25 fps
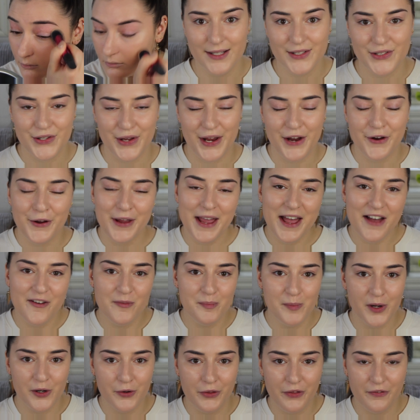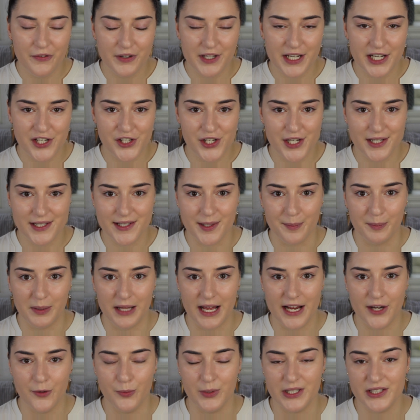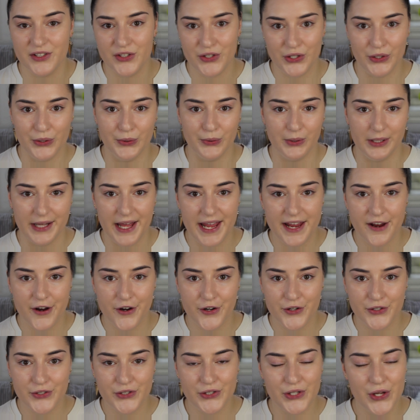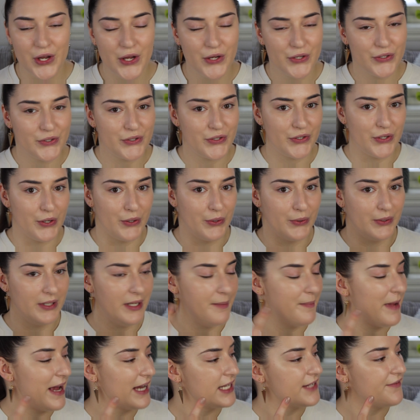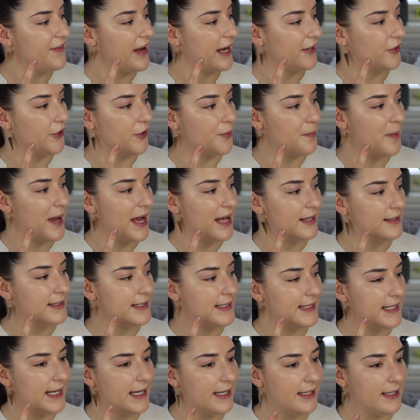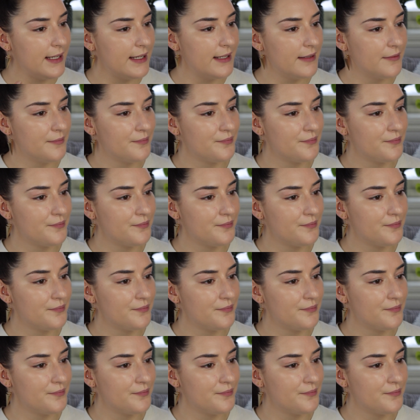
So here you have both foundations applied with 2 layers, so the MaxFactor Pan Stik